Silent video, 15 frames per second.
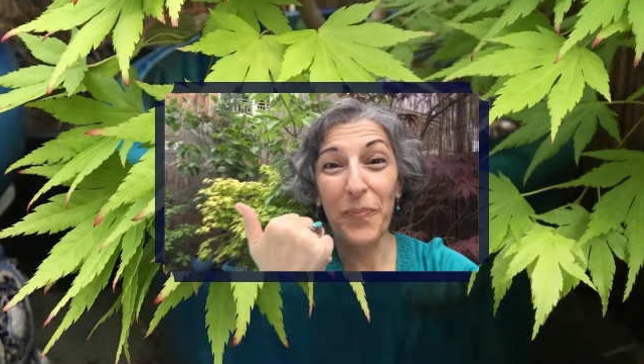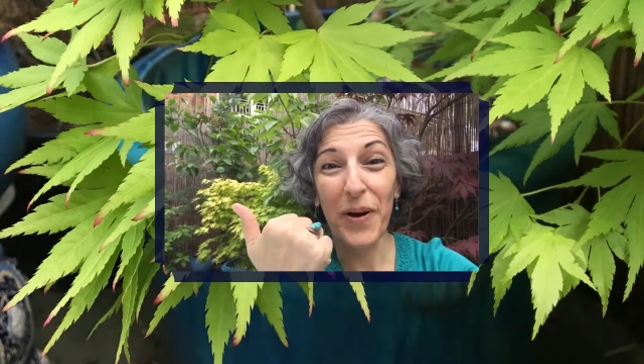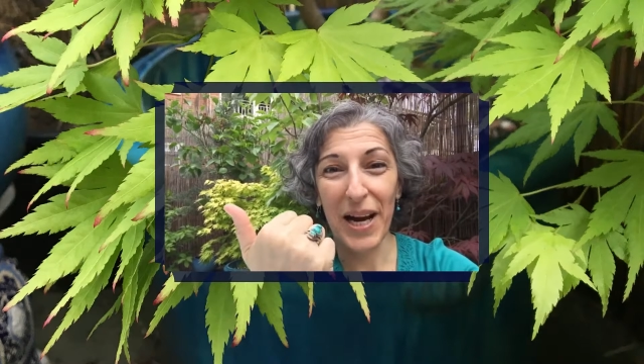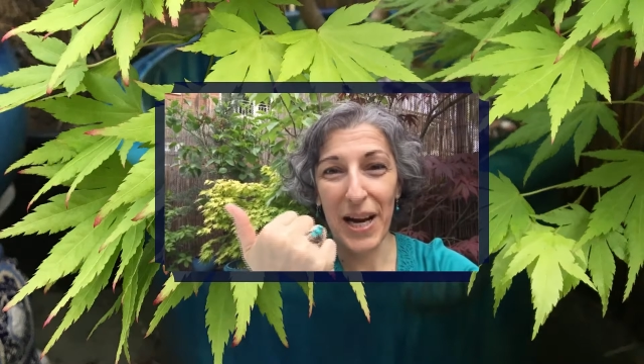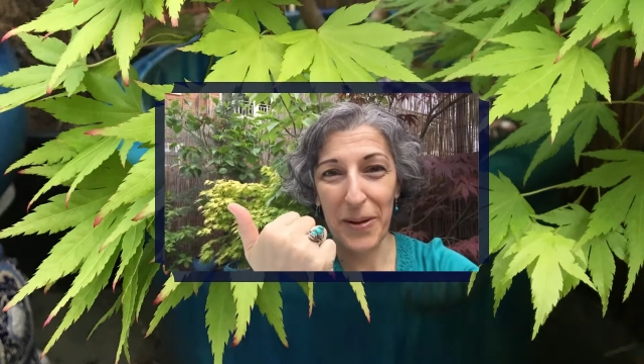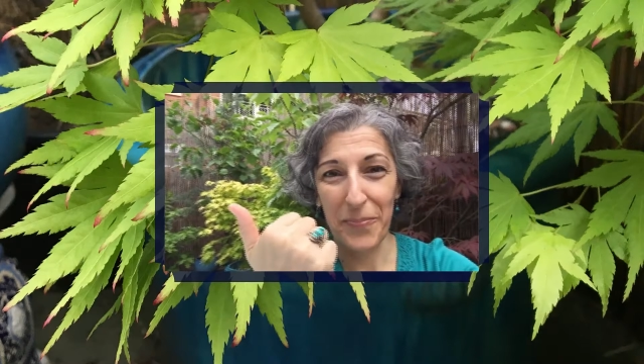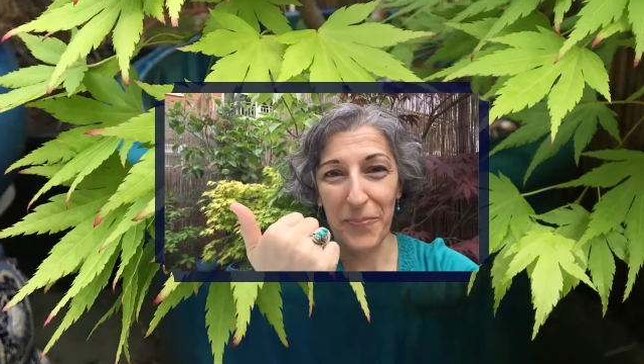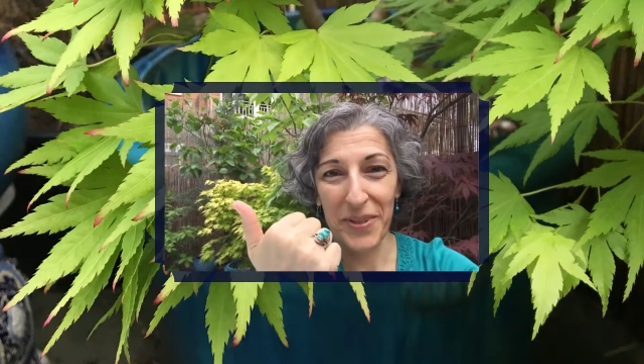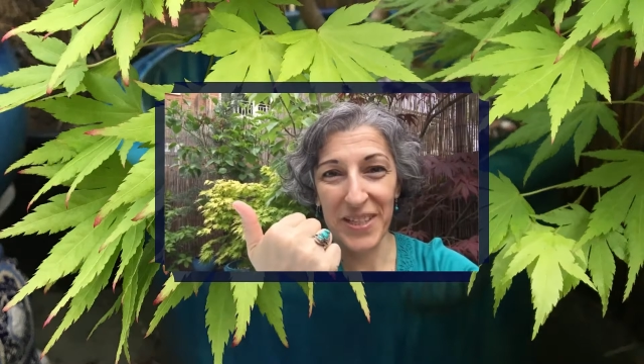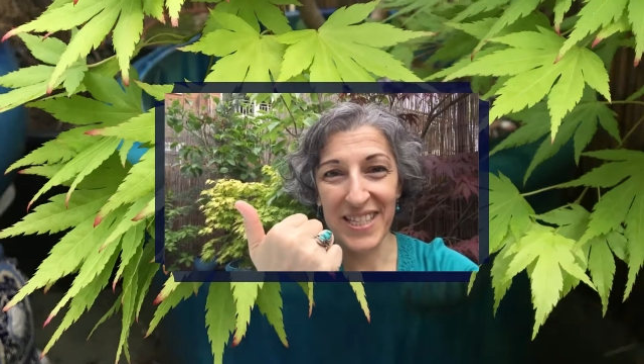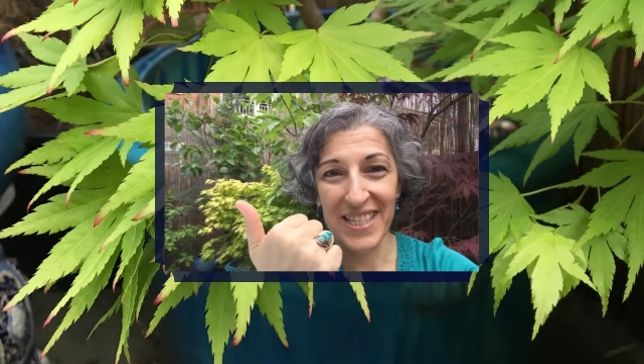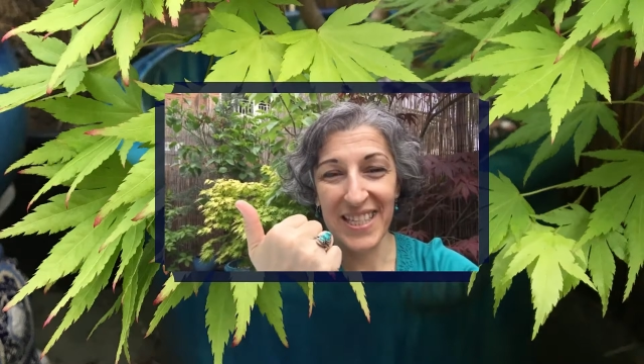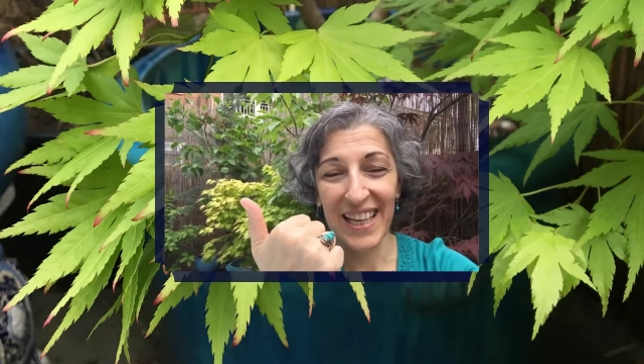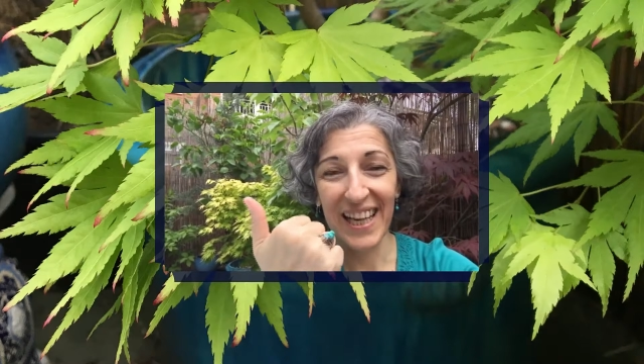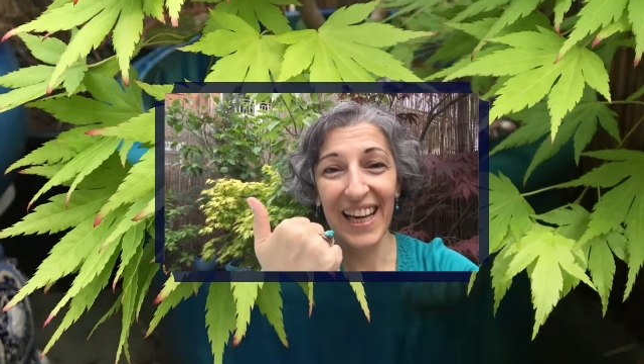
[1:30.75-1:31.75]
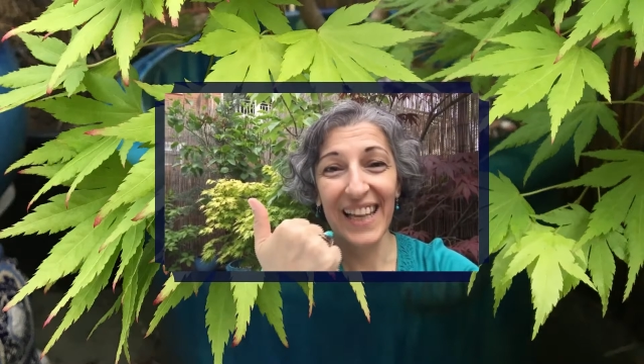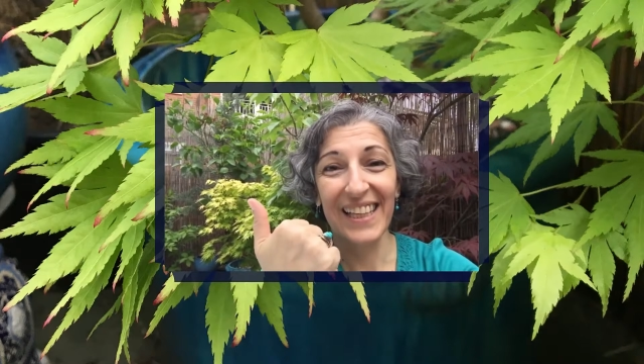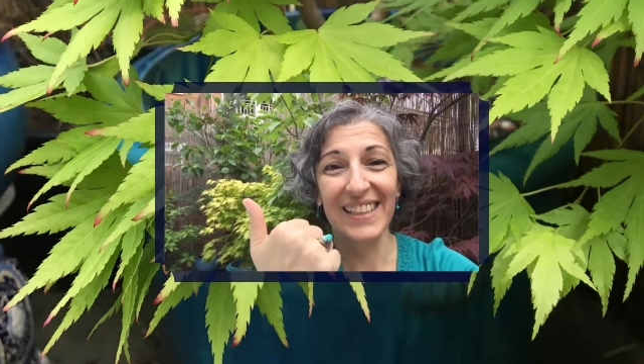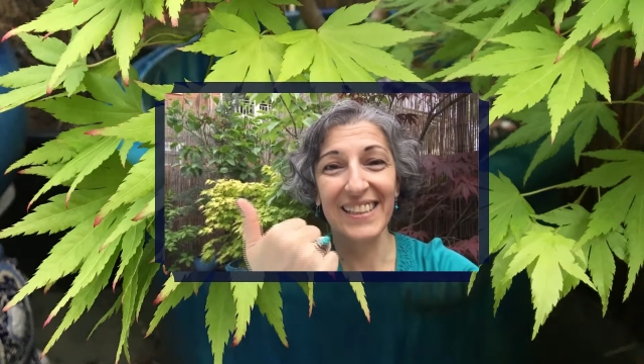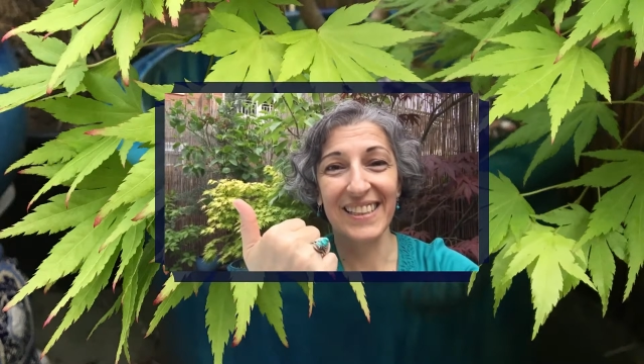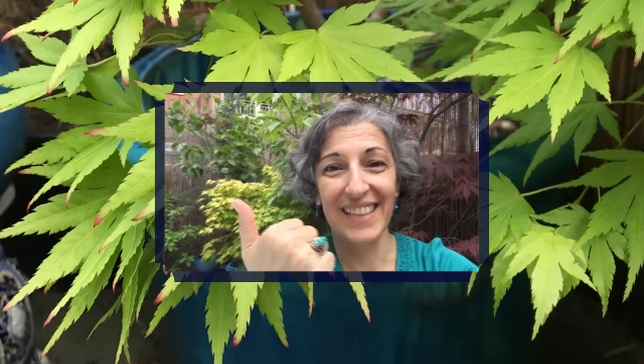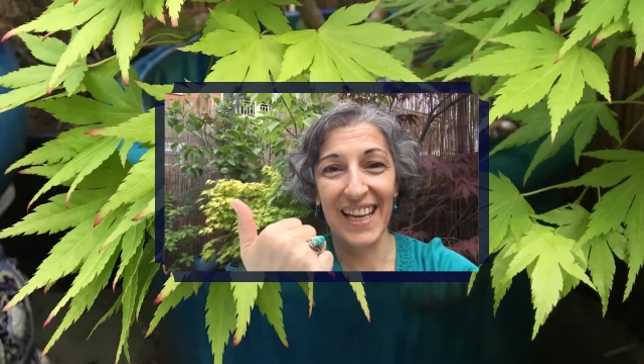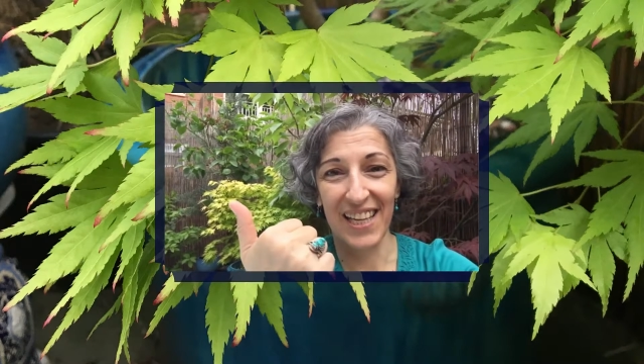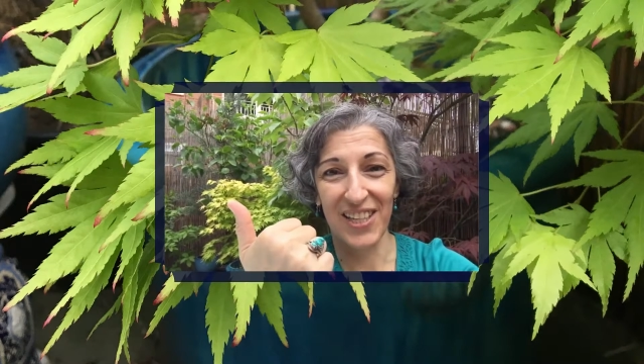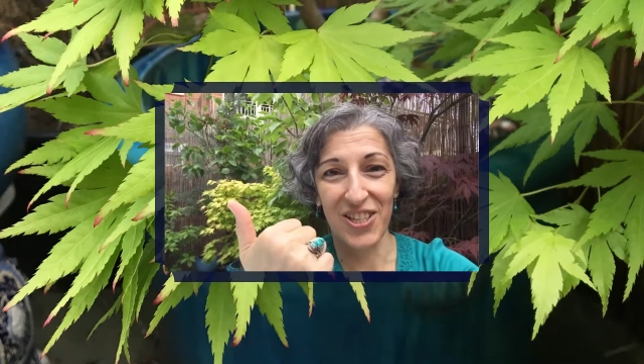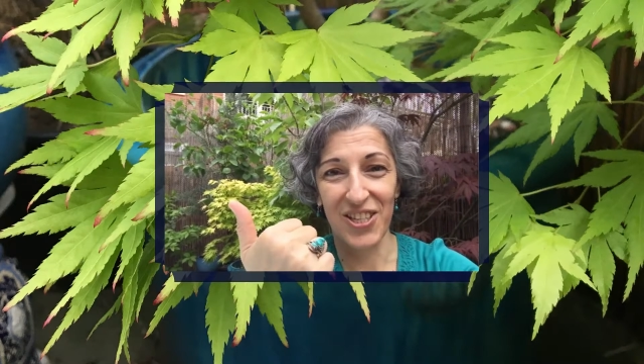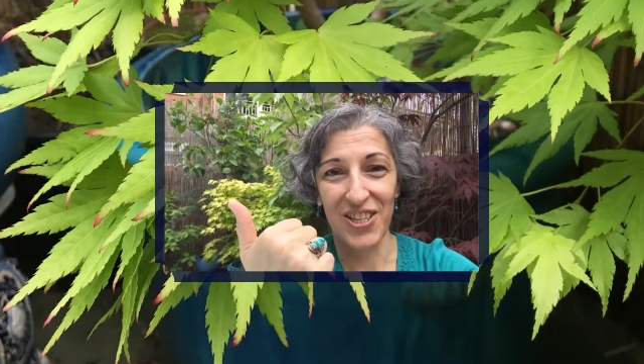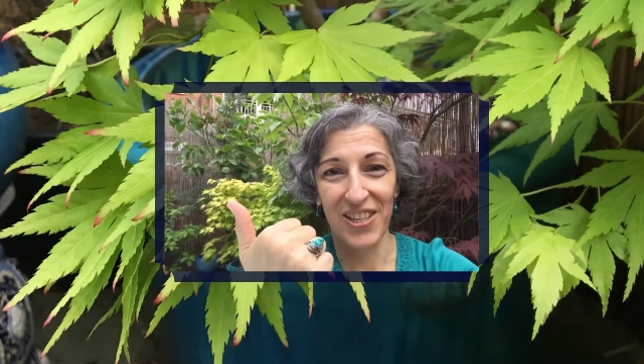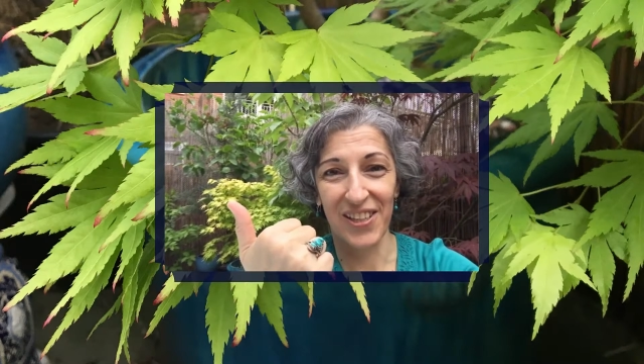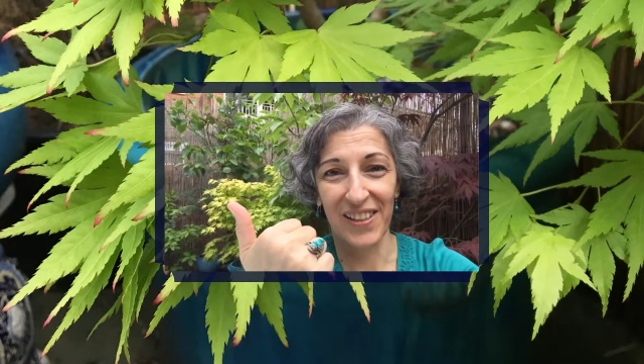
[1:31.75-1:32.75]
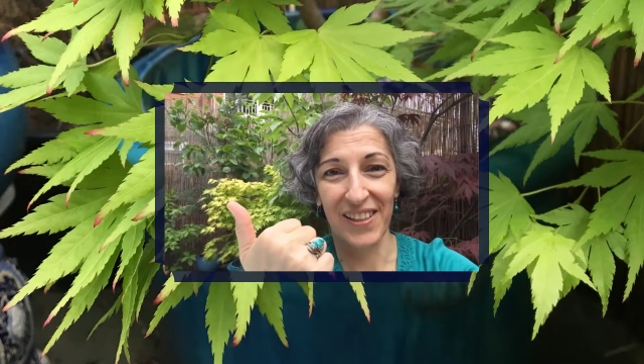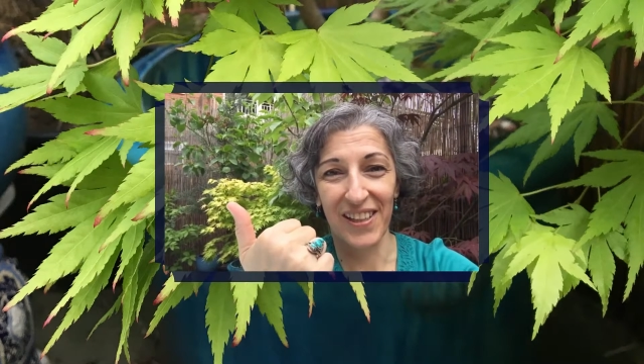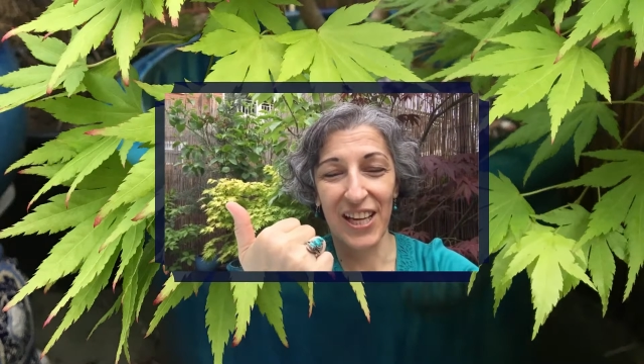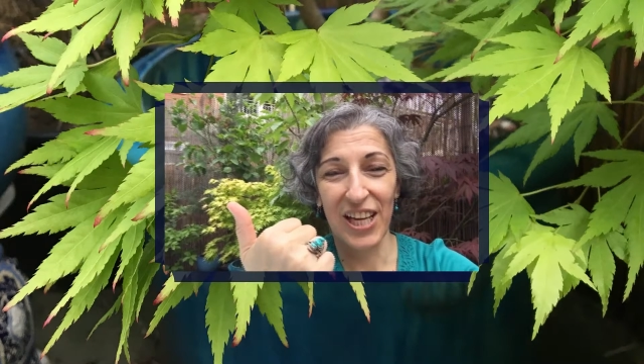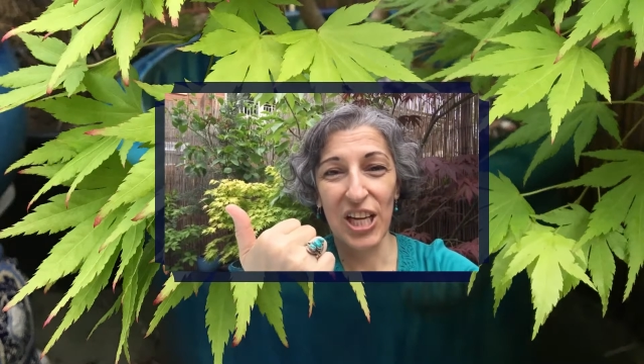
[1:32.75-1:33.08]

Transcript: purpose and intention